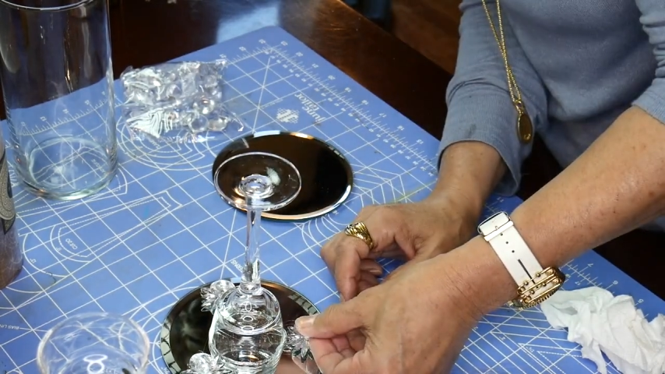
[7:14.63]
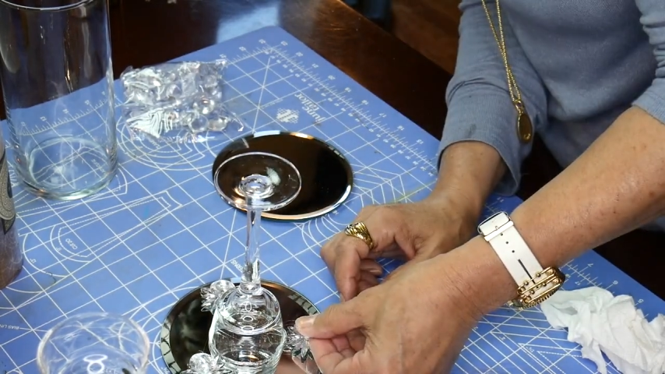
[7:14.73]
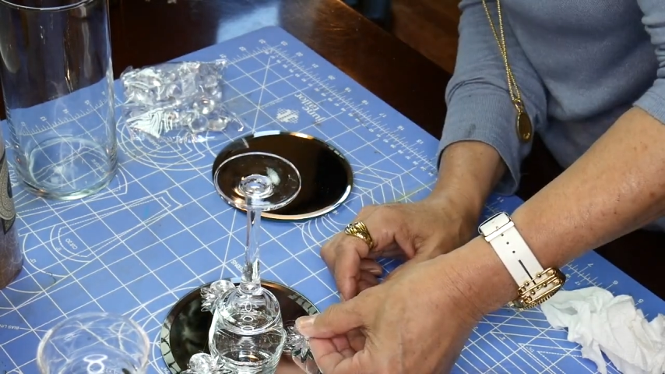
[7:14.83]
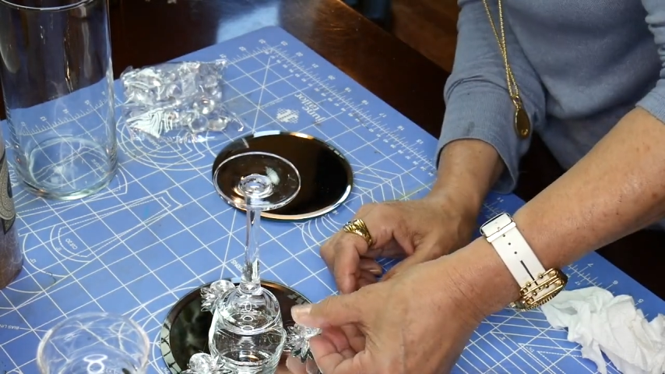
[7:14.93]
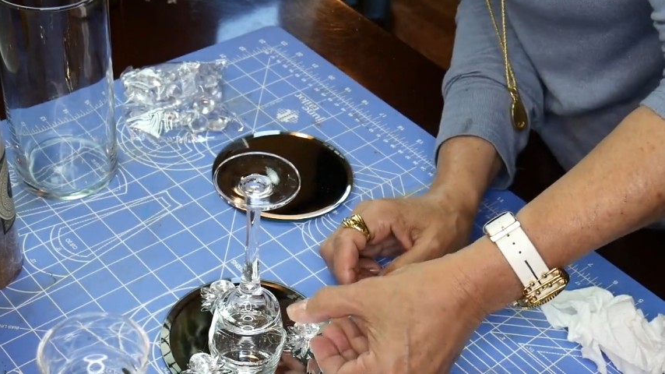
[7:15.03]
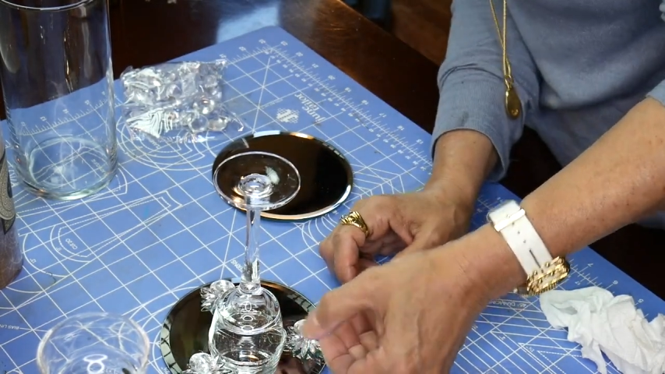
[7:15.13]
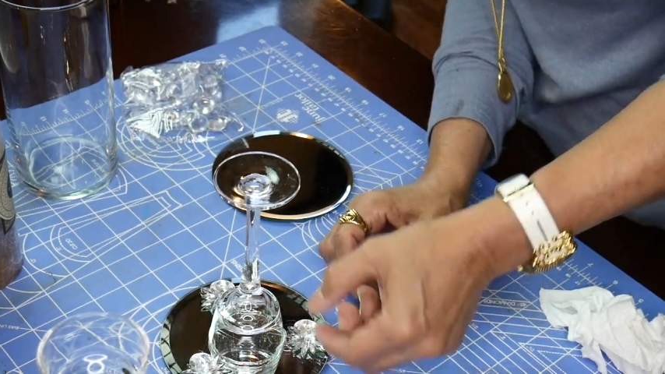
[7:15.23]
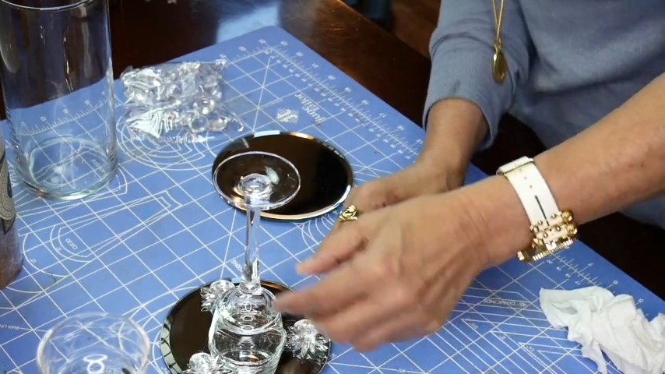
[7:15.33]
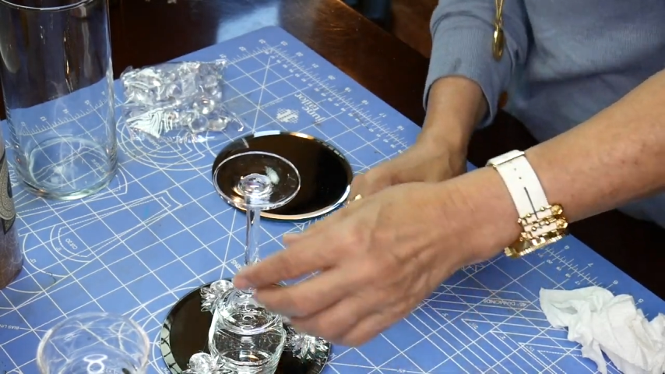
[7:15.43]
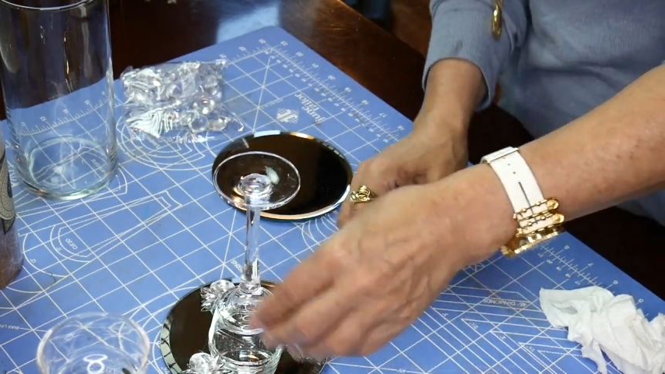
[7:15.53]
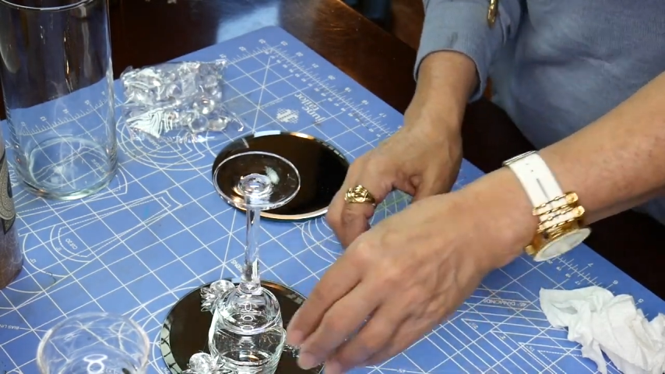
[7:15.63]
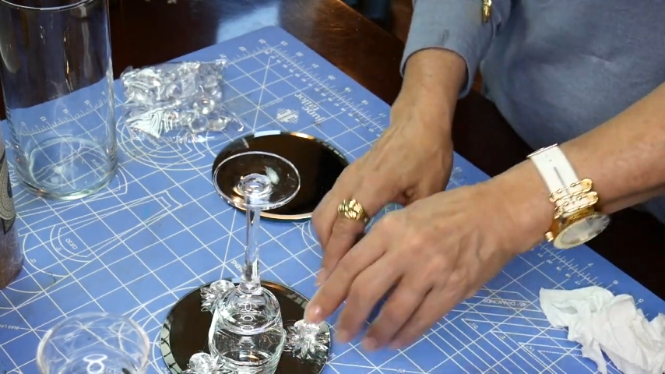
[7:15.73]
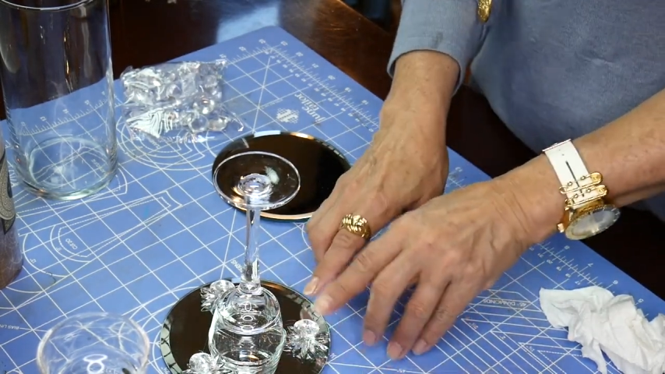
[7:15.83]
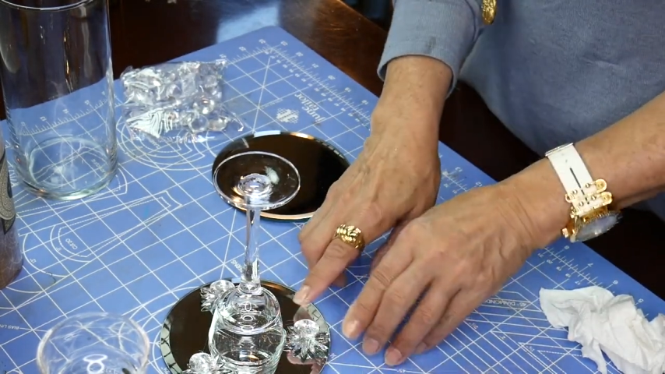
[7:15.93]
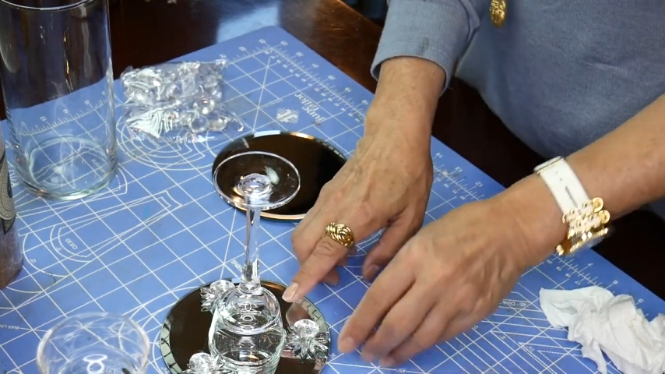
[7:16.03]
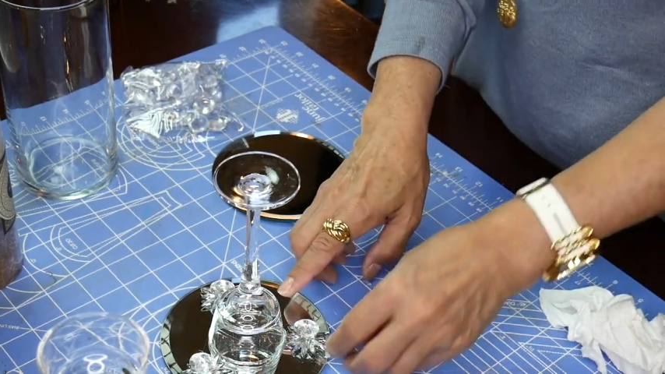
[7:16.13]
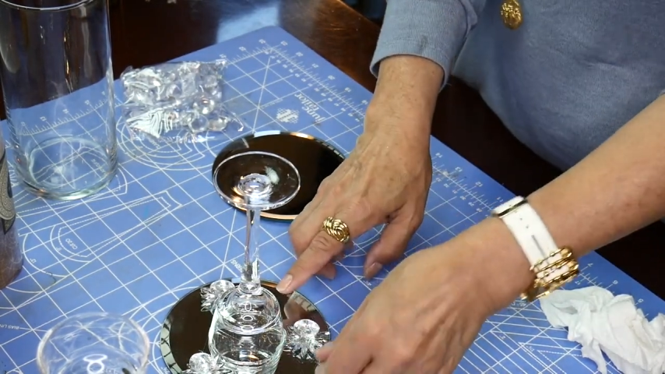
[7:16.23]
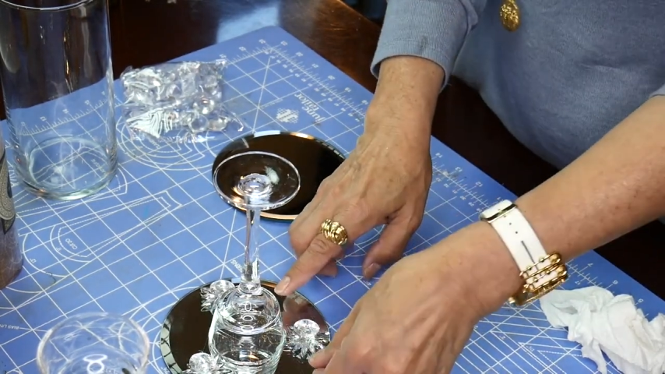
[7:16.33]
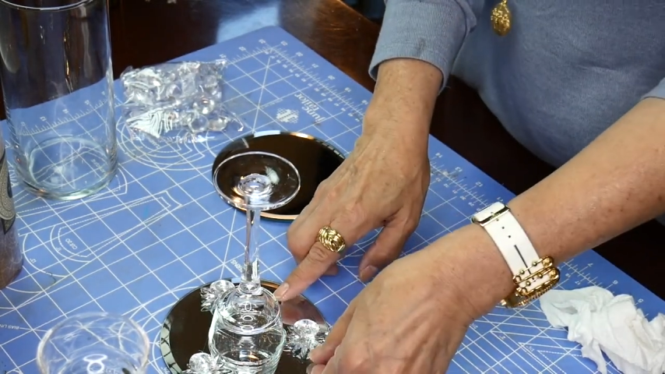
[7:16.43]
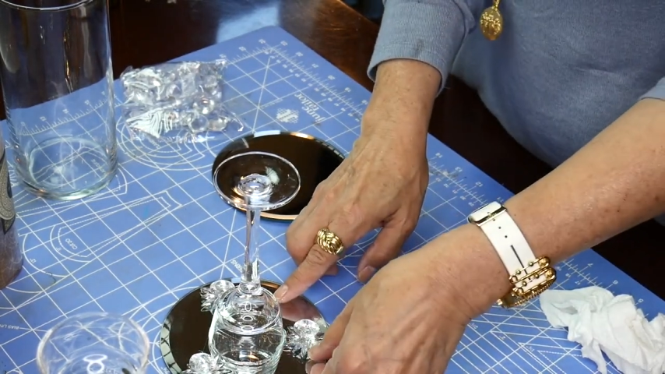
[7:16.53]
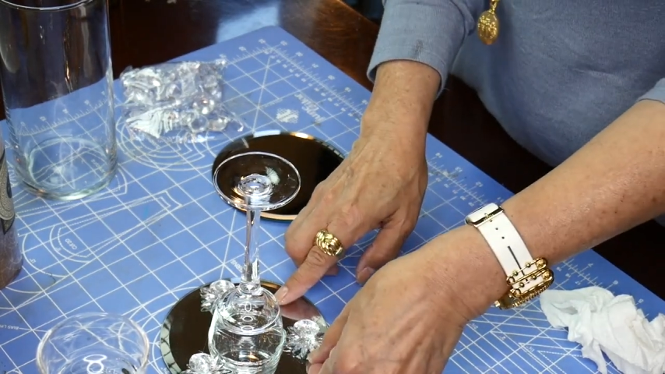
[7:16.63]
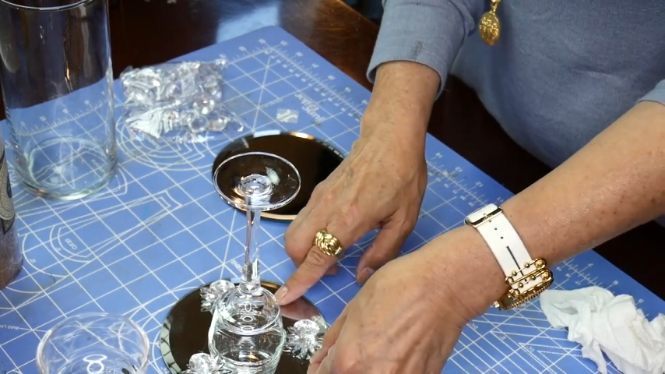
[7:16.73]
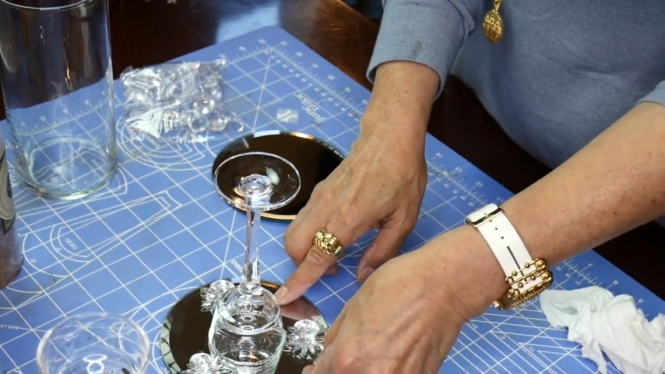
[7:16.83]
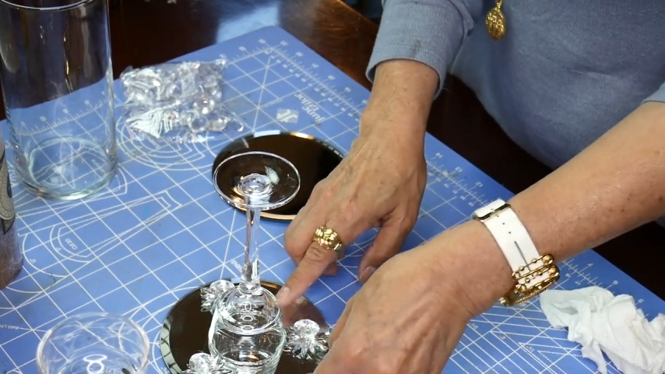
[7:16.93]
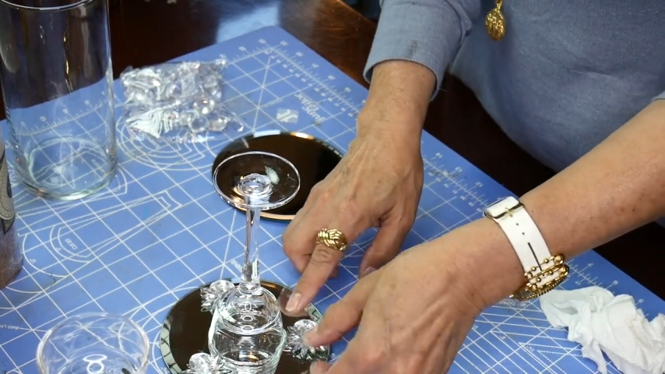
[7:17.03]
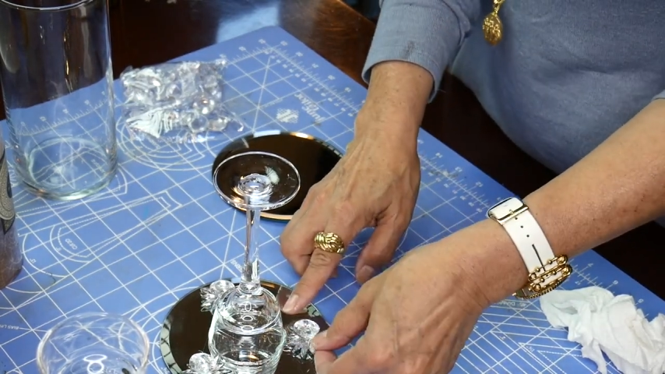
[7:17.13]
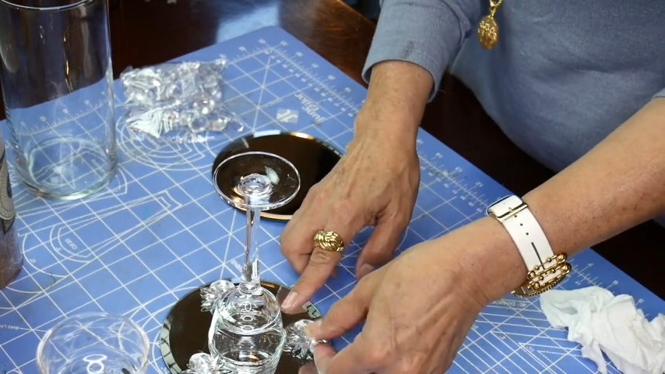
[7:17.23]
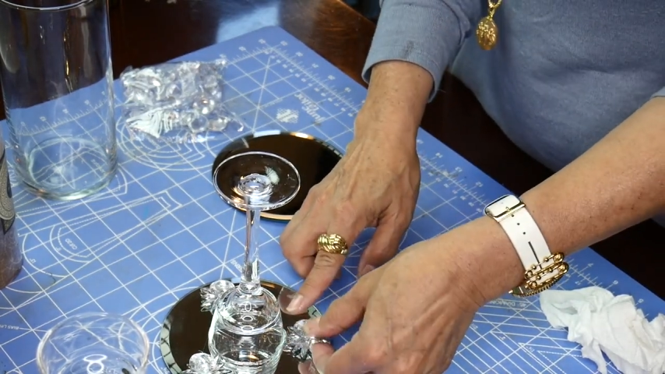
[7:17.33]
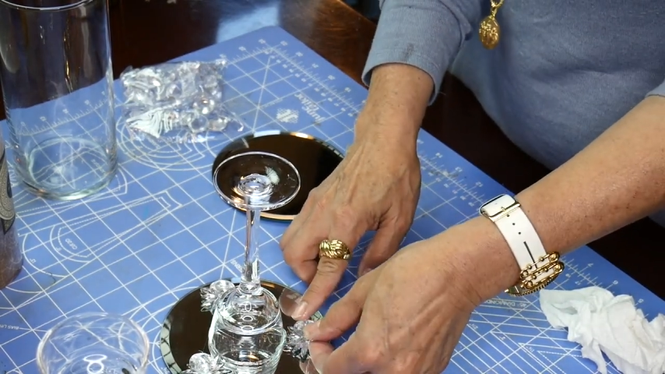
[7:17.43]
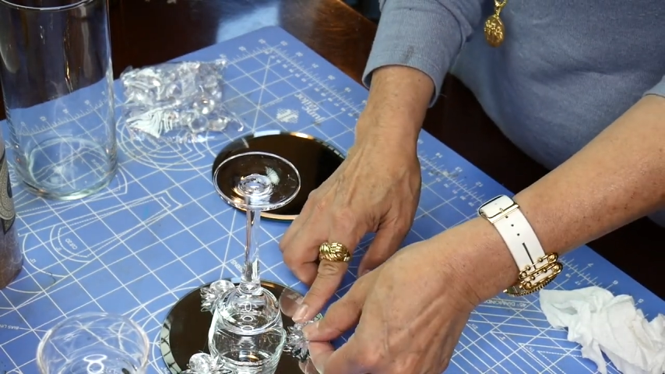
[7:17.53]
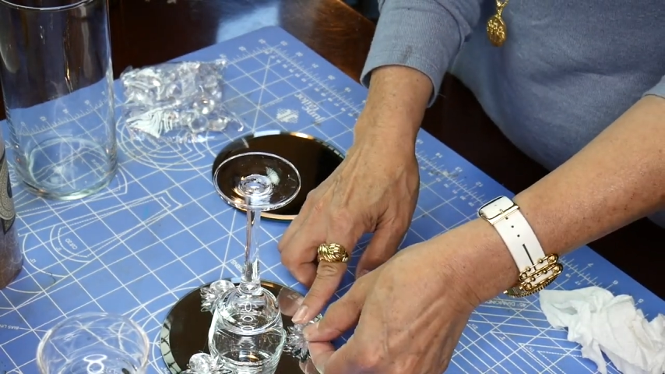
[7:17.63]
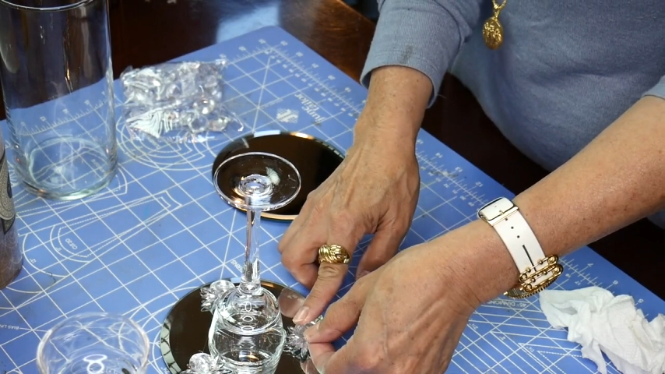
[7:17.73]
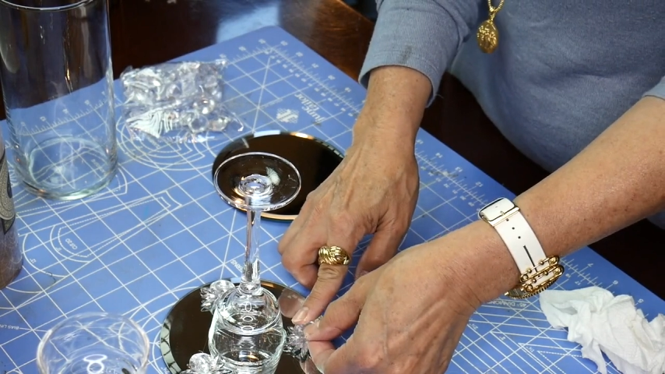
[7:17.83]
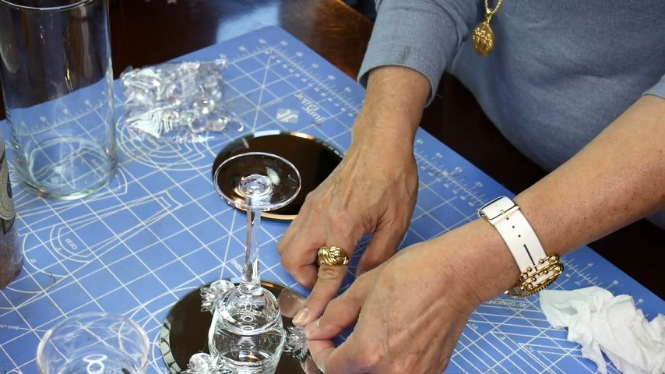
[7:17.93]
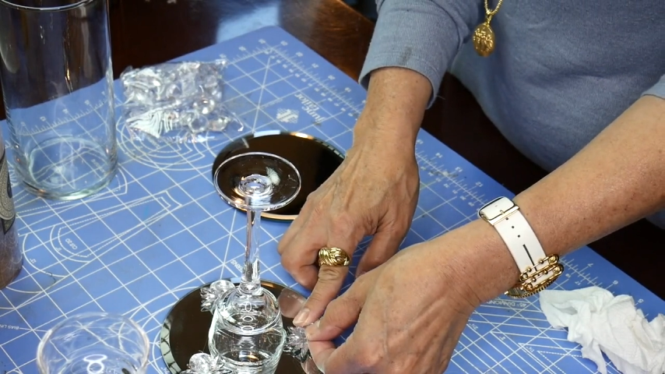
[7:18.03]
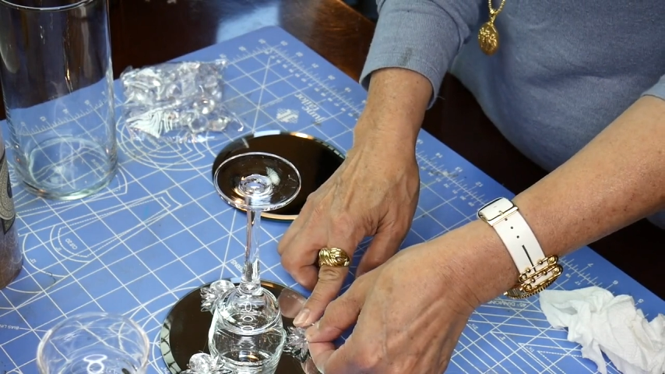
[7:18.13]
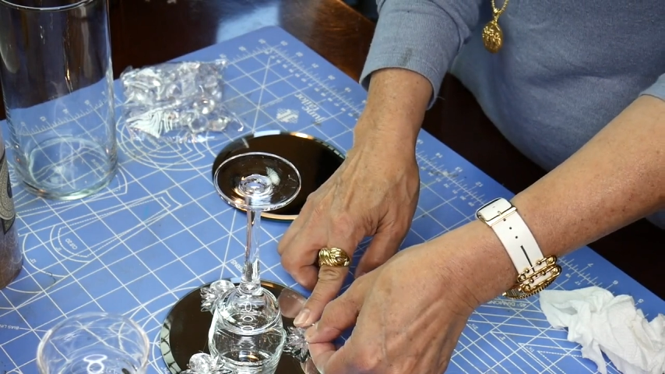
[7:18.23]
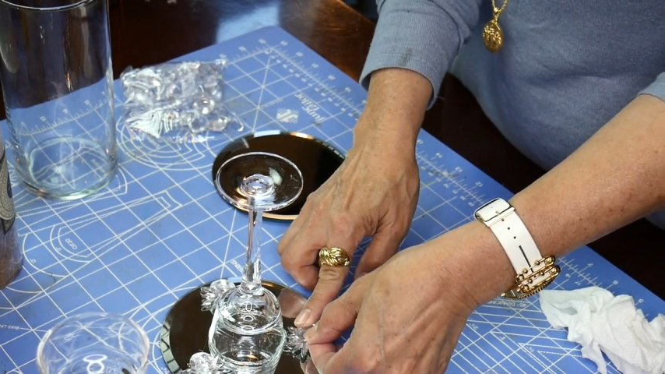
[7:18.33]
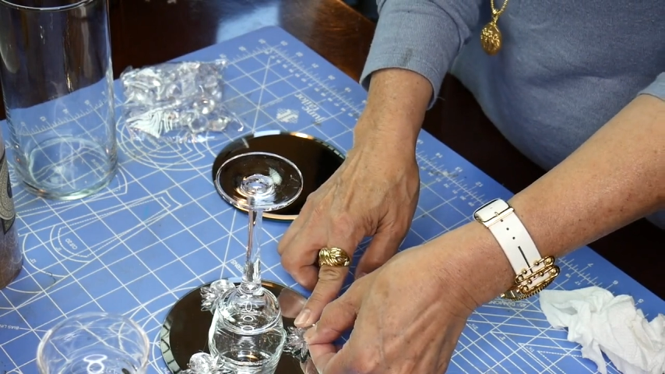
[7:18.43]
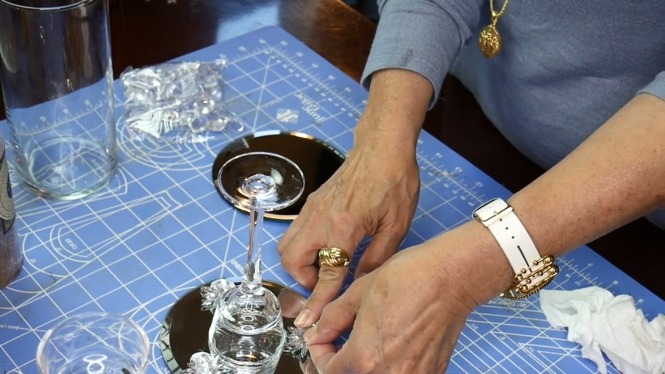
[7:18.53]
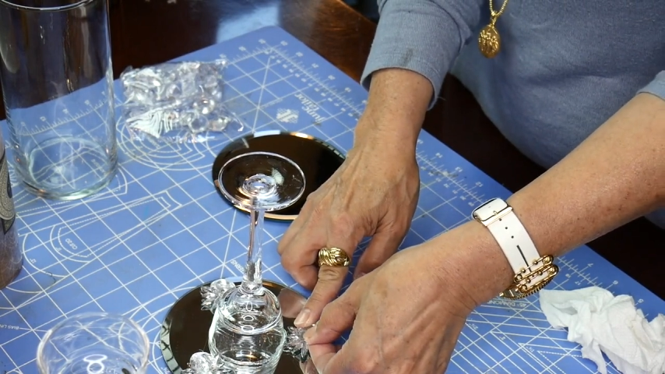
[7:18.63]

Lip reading: Nobody's mouth can be seen.